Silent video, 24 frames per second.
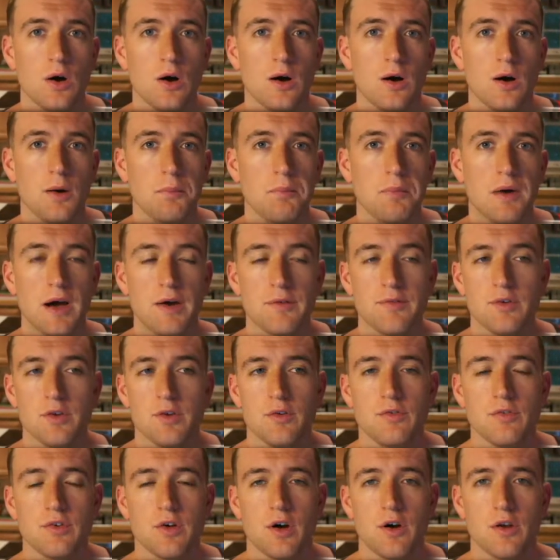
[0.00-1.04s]
after
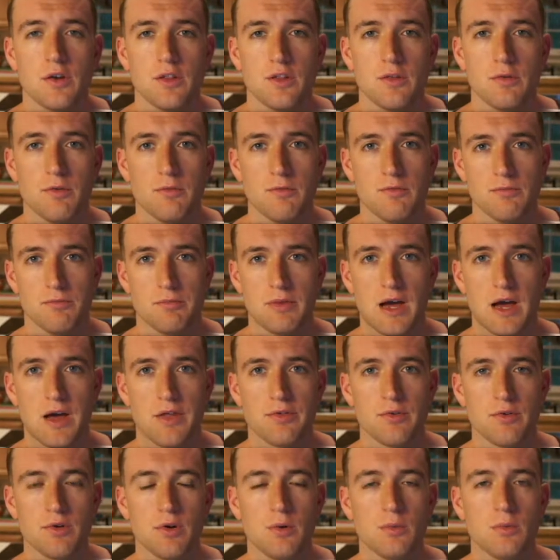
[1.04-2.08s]
you've gone to the
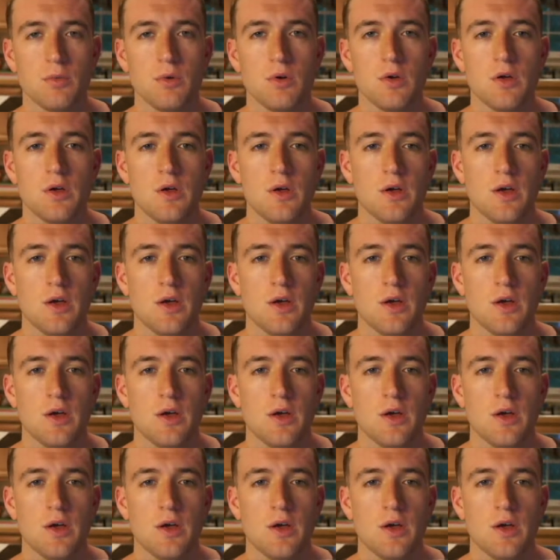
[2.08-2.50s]
bathroom